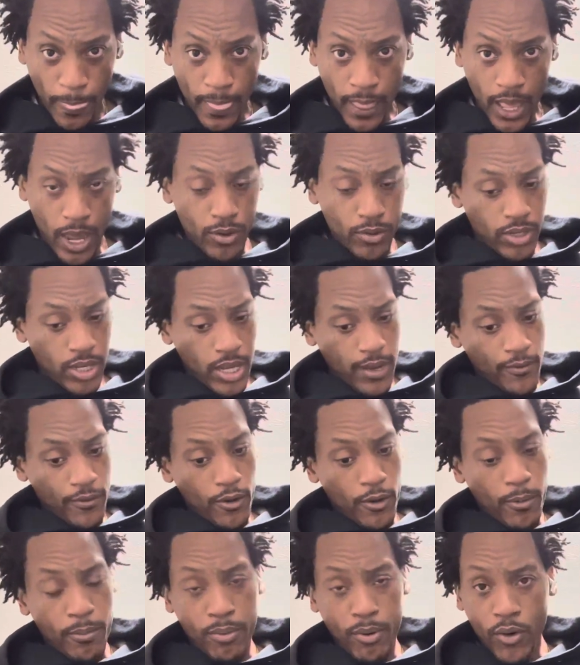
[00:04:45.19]
I don't care if you're
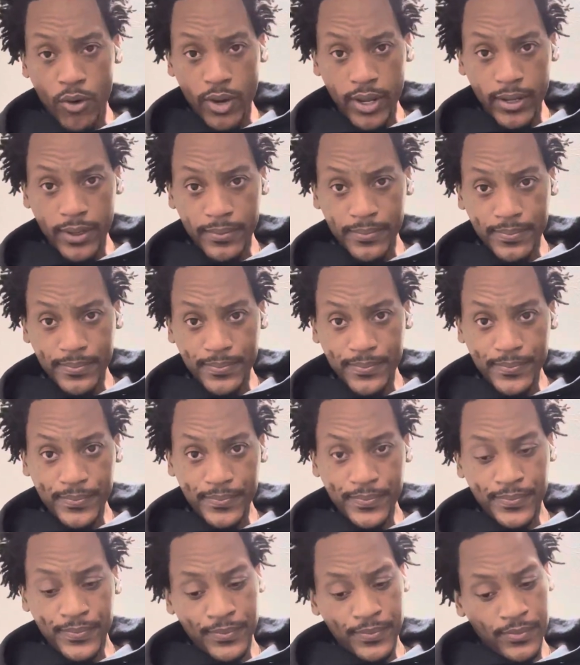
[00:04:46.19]
a boy.
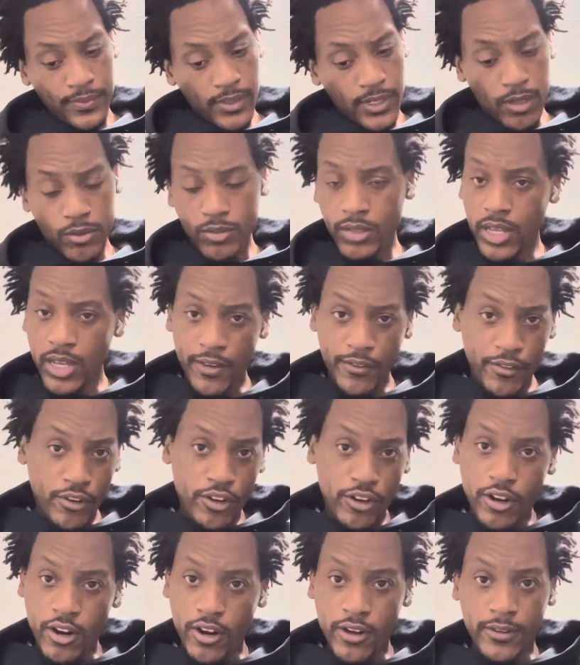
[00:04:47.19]
I don't care if you're a
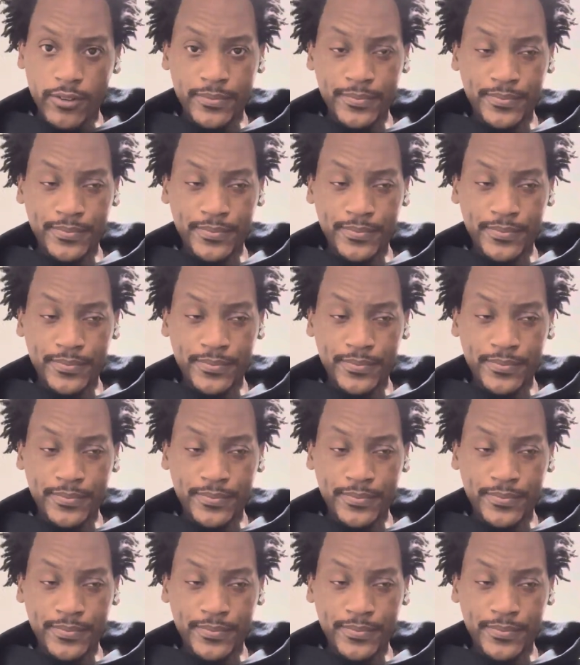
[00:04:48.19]
girl.